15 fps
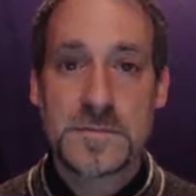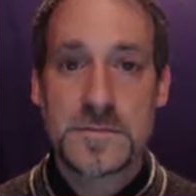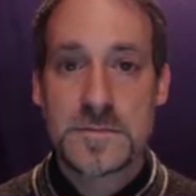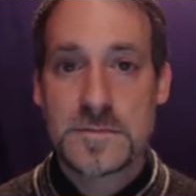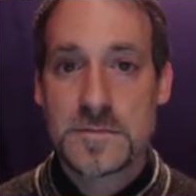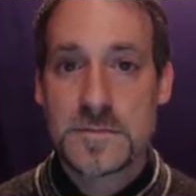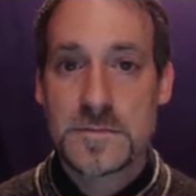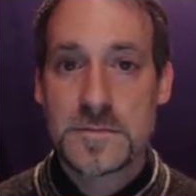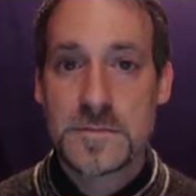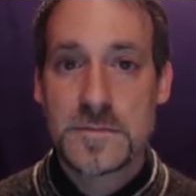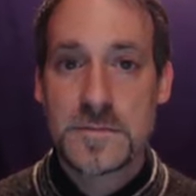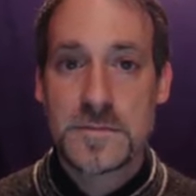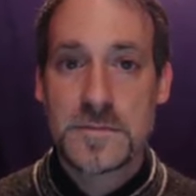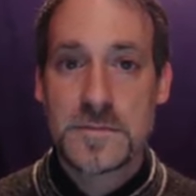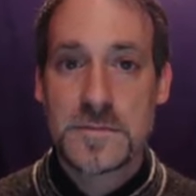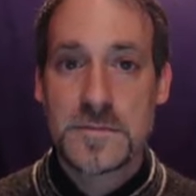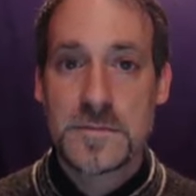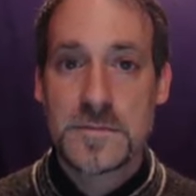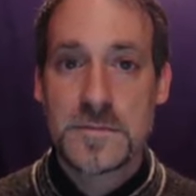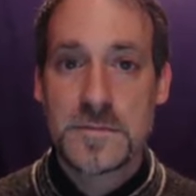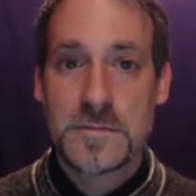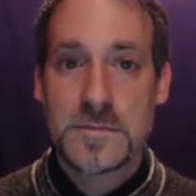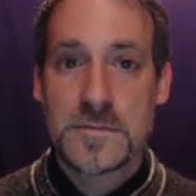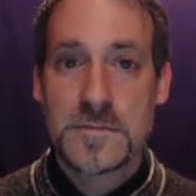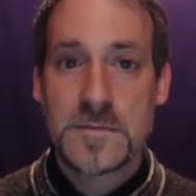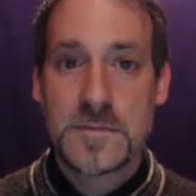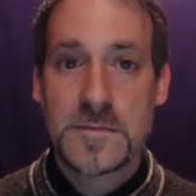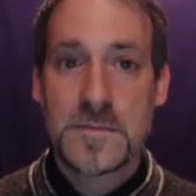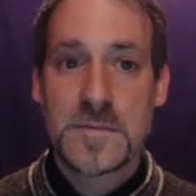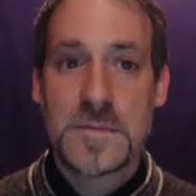No one is speaking in this clip.